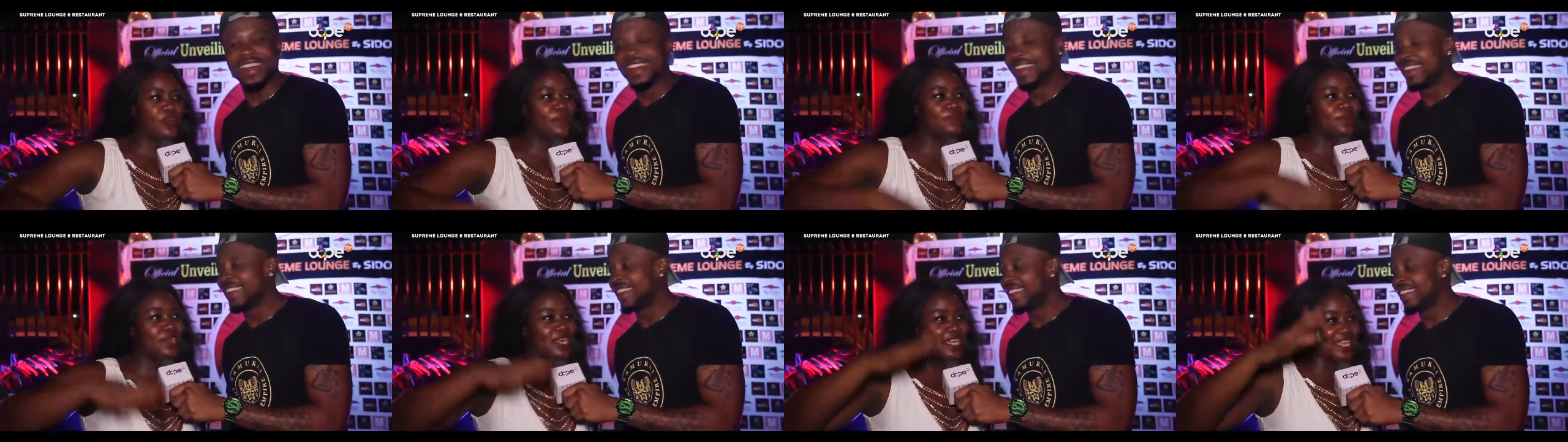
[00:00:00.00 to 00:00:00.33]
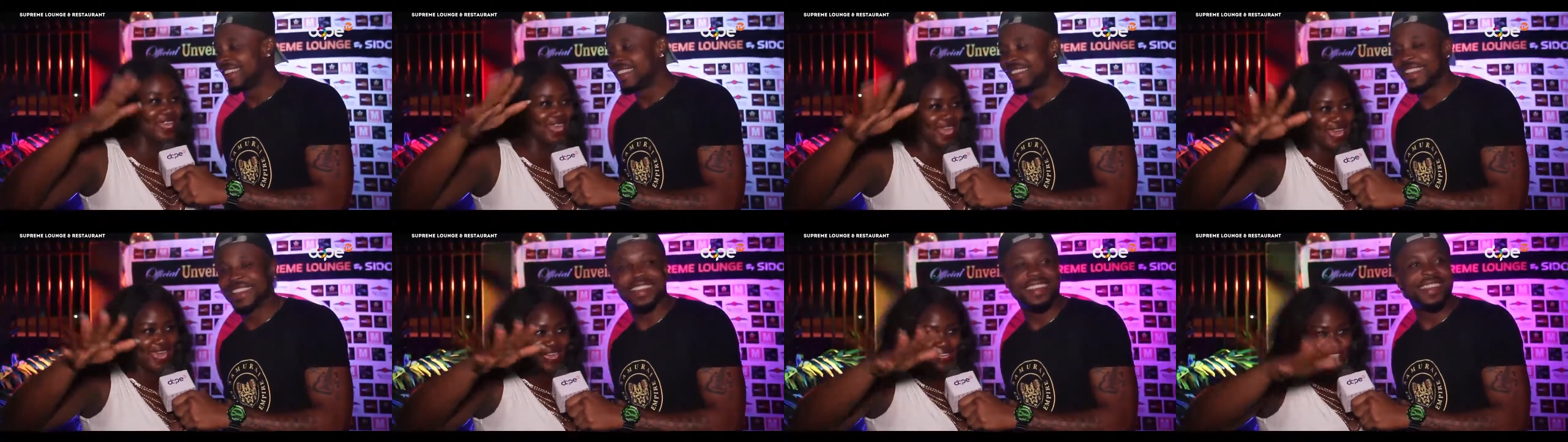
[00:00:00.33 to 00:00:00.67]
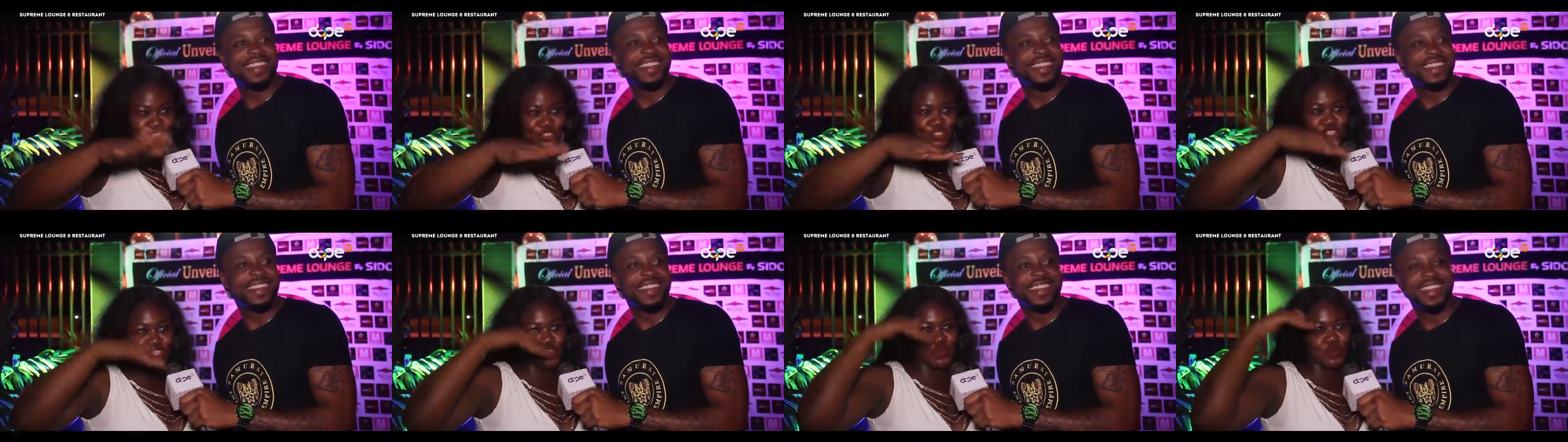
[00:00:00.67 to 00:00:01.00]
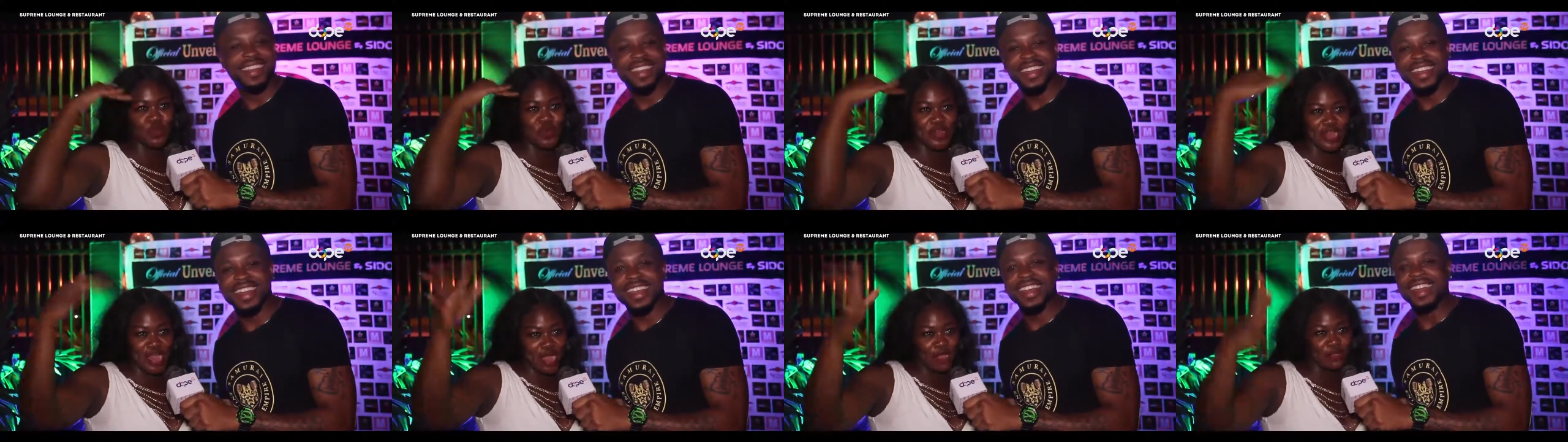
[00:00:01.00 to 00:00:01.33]
Speaker 1: from the kings to the
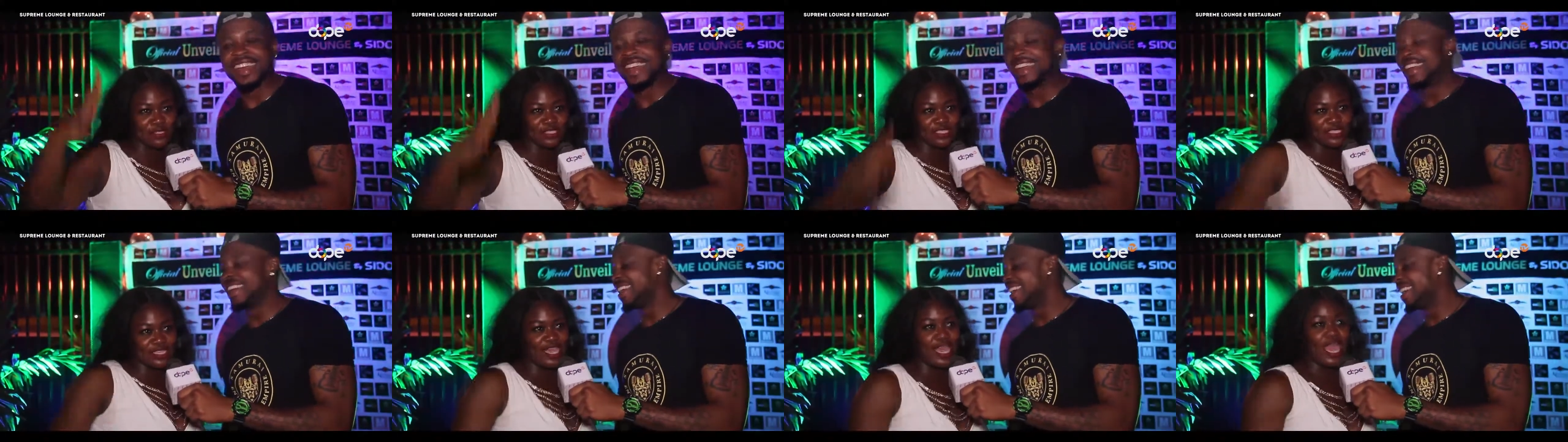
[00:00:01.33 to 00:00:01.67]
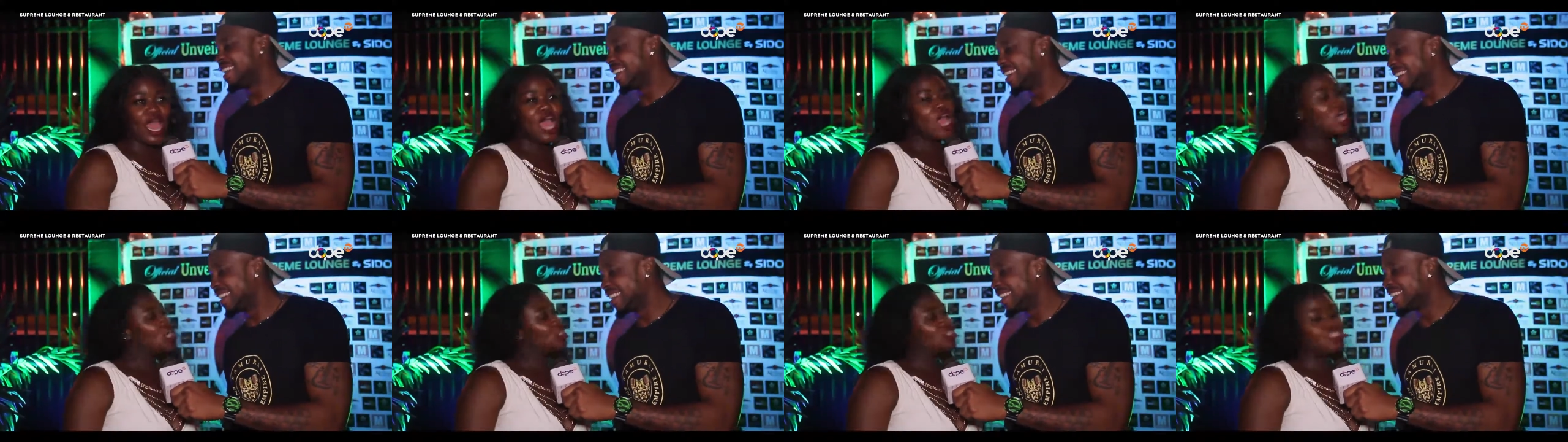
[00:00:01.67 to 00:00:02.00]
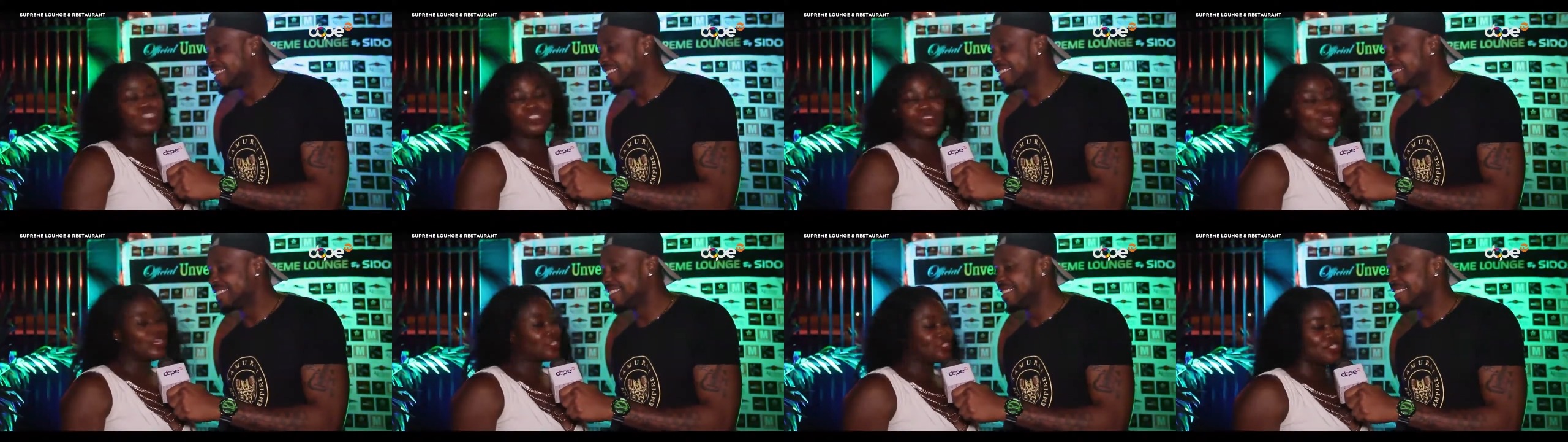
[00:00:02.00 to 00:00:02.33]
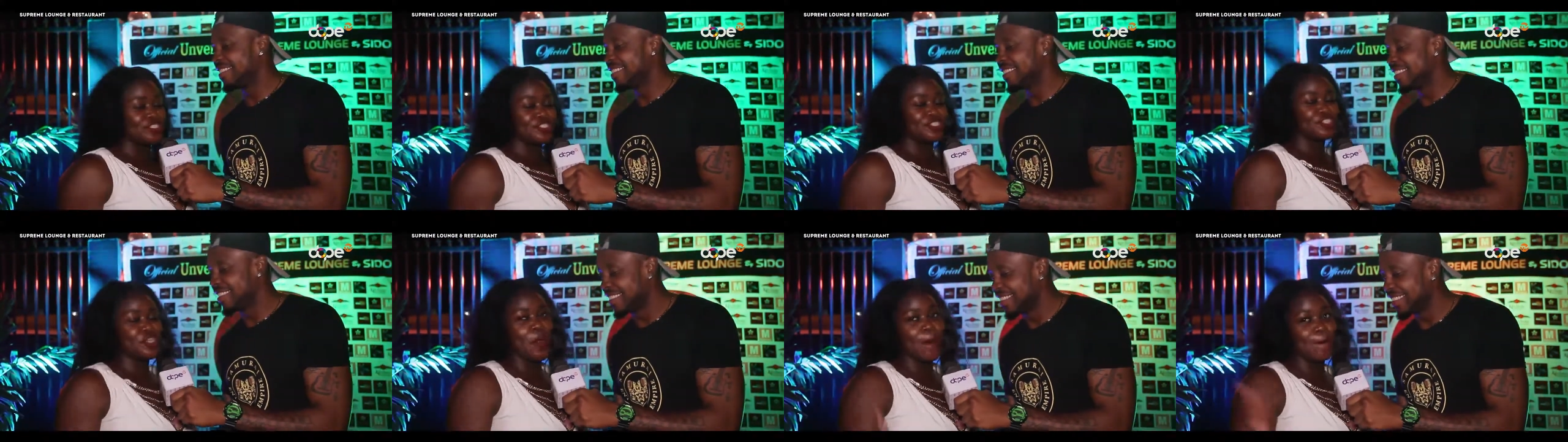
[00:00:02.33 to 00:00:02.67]
royalty,
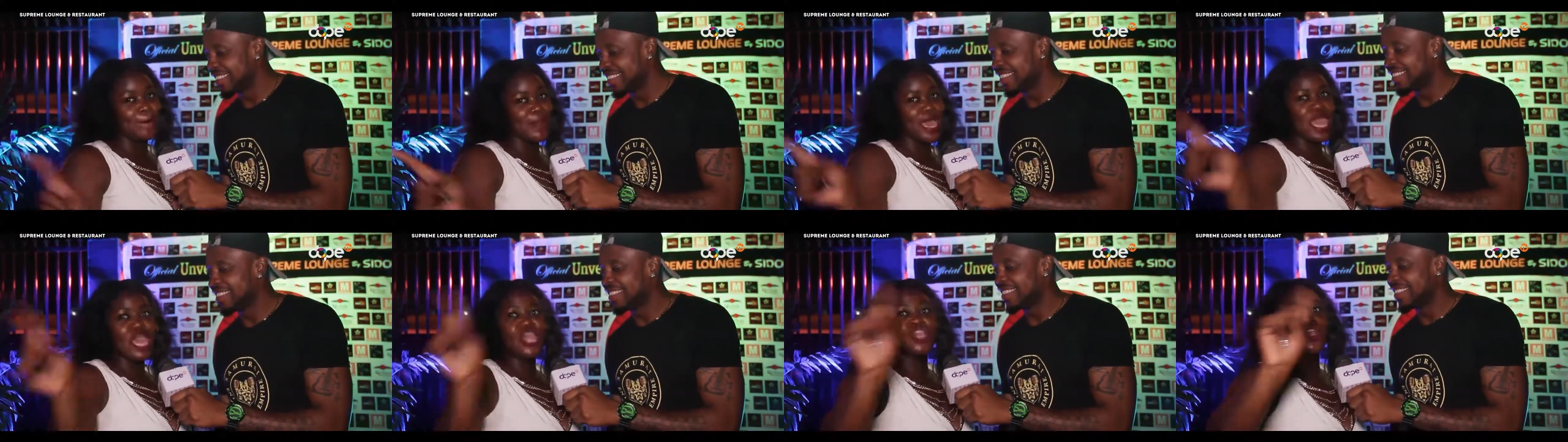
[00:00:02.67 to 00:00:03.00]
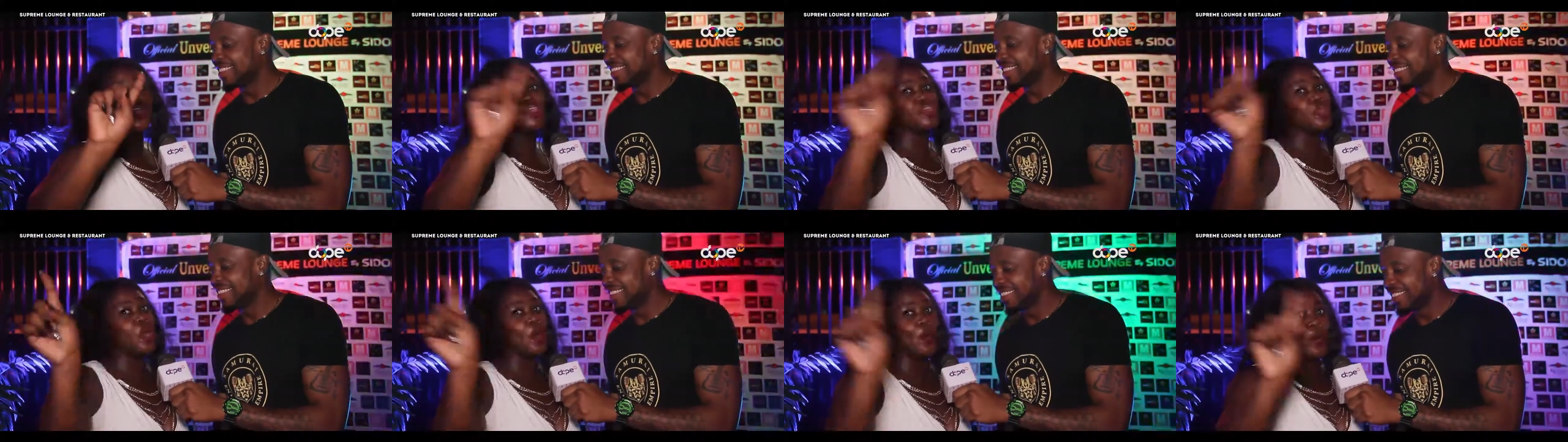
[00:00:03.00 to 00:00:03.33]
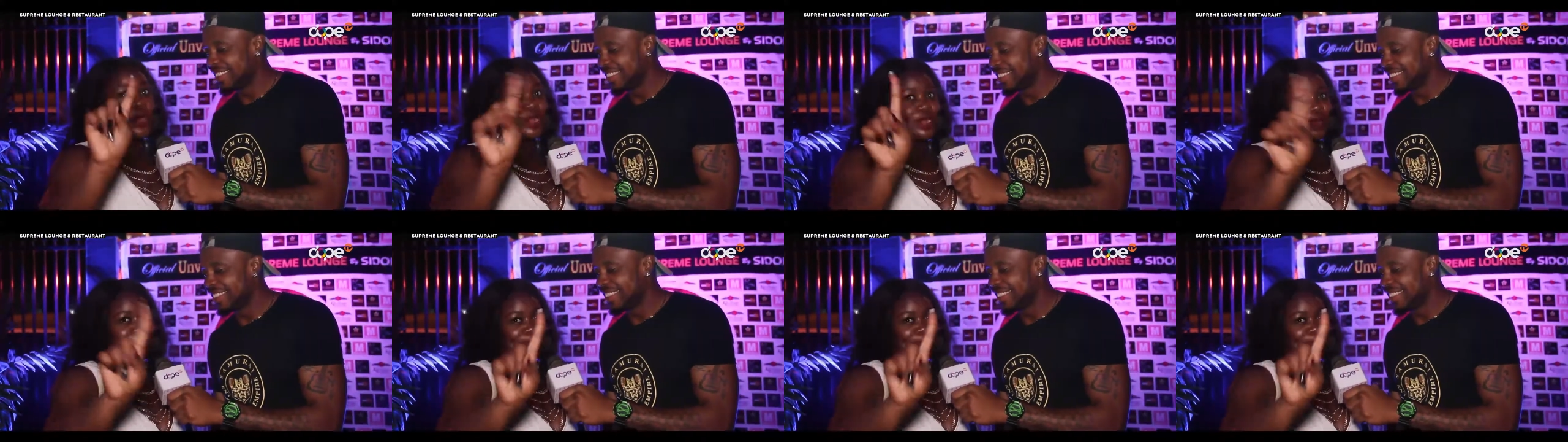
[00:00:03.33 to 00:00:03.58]
trust you me, you don't wanna